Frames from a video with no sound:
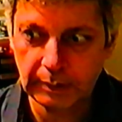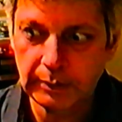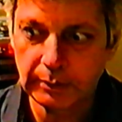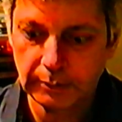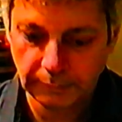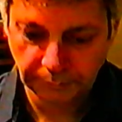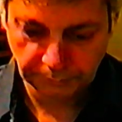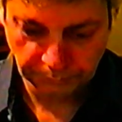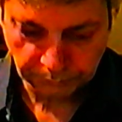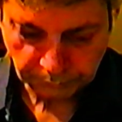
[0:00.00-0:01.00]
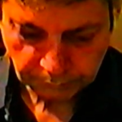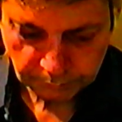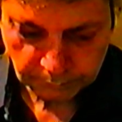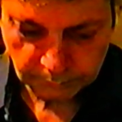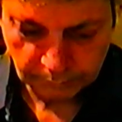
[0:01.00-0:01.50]

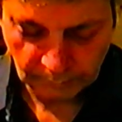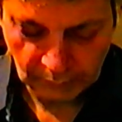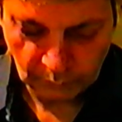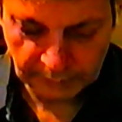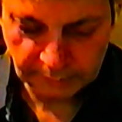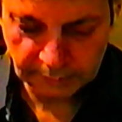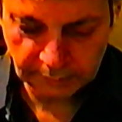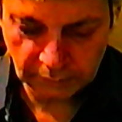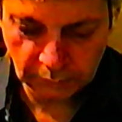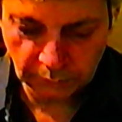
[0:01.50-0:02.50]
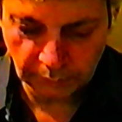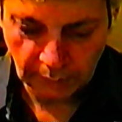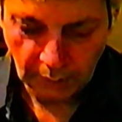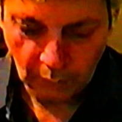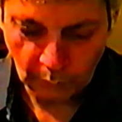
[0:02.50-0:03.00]
162.
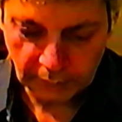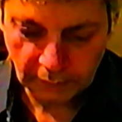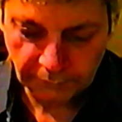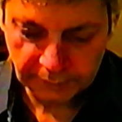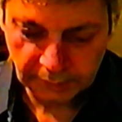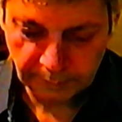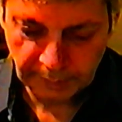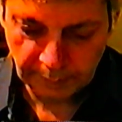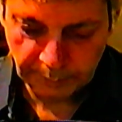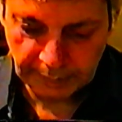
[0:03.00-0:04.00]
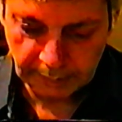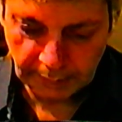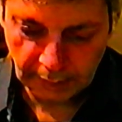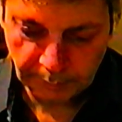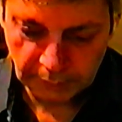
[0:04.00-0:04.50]
One officer may be
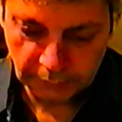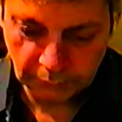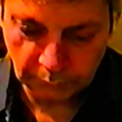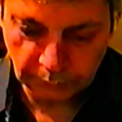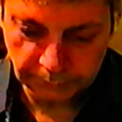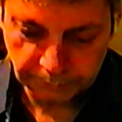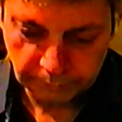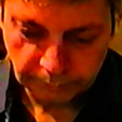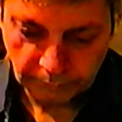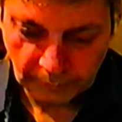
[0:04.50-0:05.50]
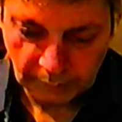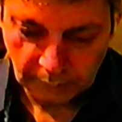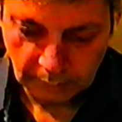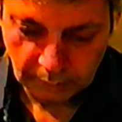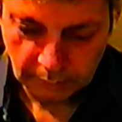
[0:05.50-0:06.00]
able to
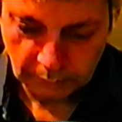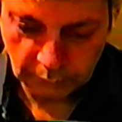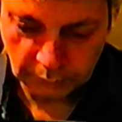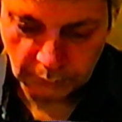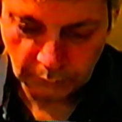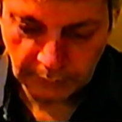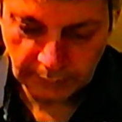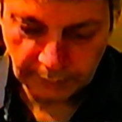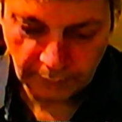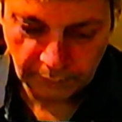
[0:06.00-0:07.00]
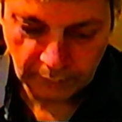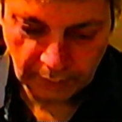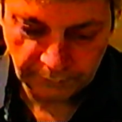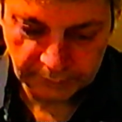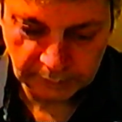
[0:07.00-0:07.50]
to do another
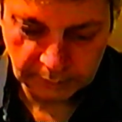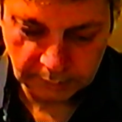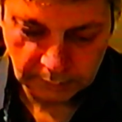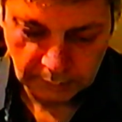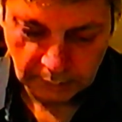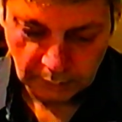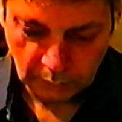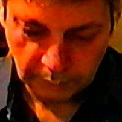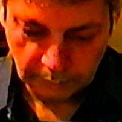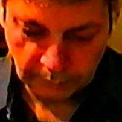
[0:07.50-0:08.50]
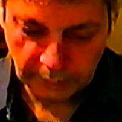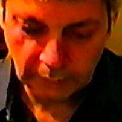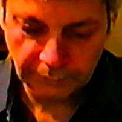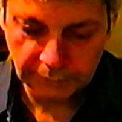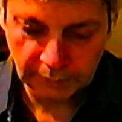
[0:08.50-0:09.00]
officer. One
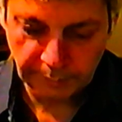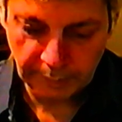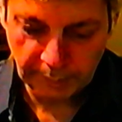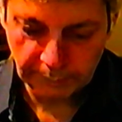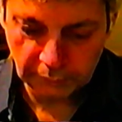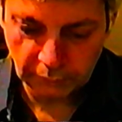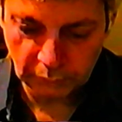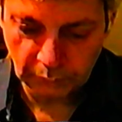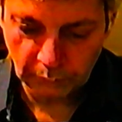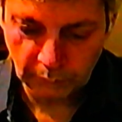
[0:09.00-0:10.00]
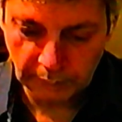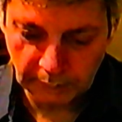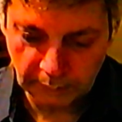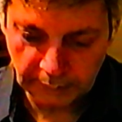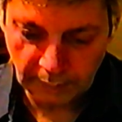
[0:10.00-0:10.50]
officer may be able to do
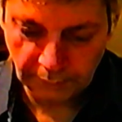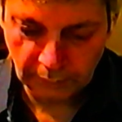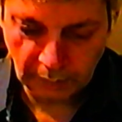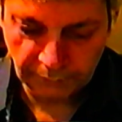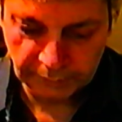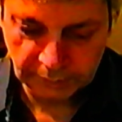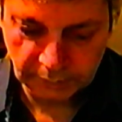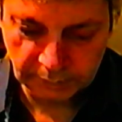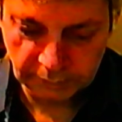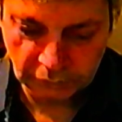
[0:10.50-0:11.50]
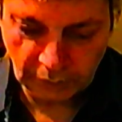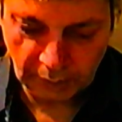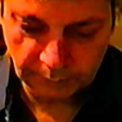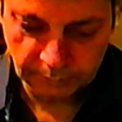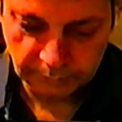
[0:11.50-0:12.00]
another officer's
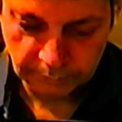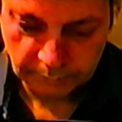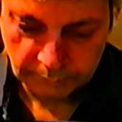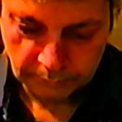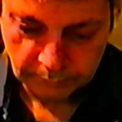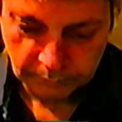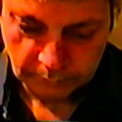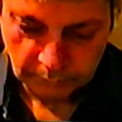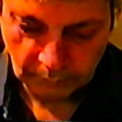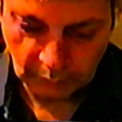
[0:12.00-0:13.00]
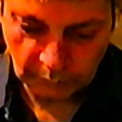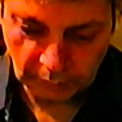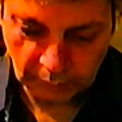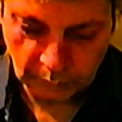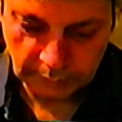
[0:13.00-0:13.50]
job.
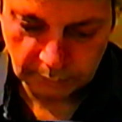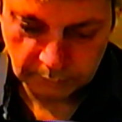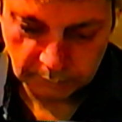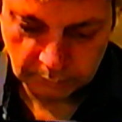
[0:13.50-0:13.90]
Or or,